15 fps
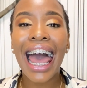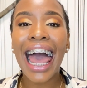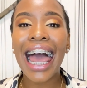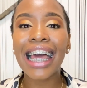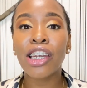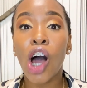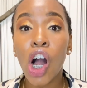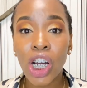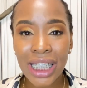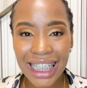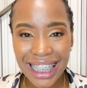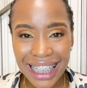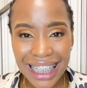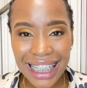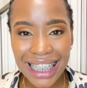and are
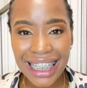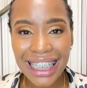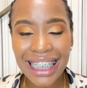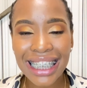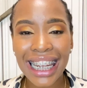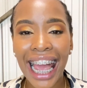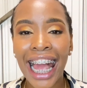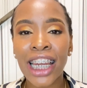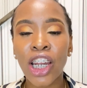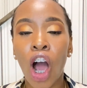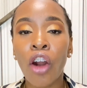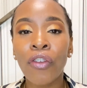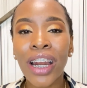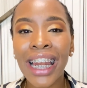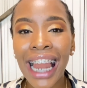consistent and
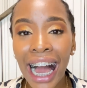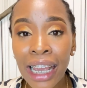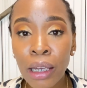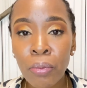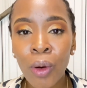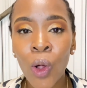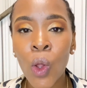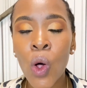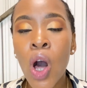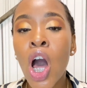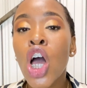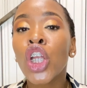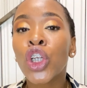are reliable,